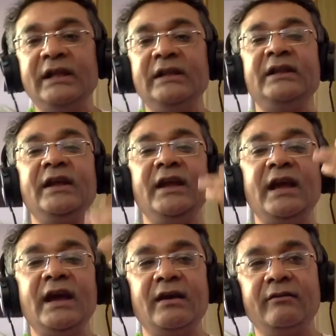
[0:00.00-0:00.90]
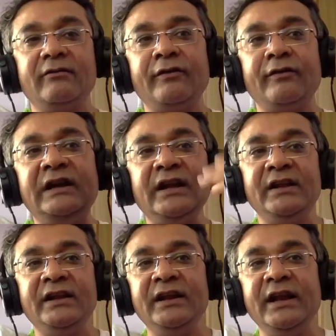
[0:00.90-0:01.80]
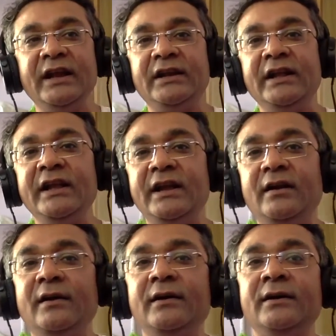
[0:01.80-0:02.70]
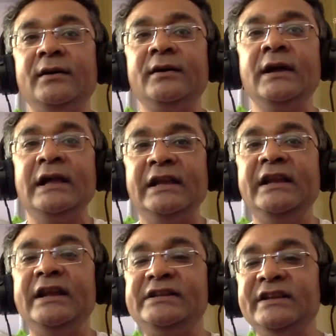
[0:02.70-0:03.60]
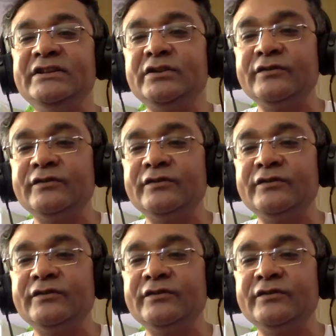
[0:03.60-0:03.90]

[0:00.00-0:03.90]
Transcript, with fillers: they felt an innately uh, innate sense of